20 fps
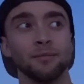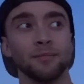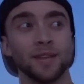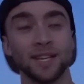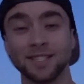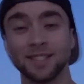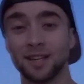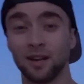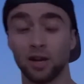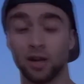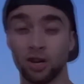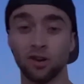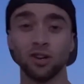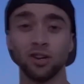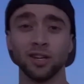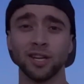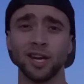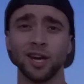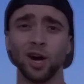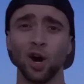It's
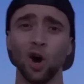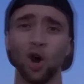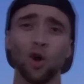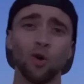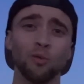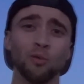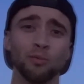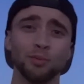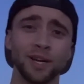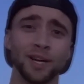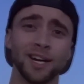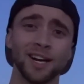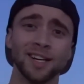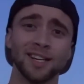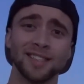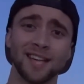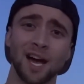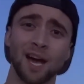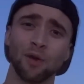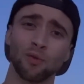currently at home
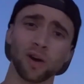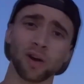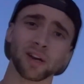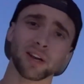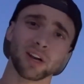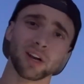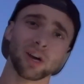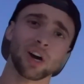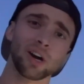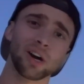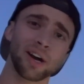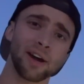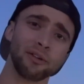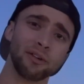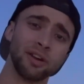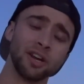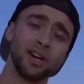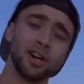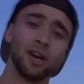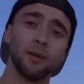because I rented a car down
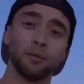here.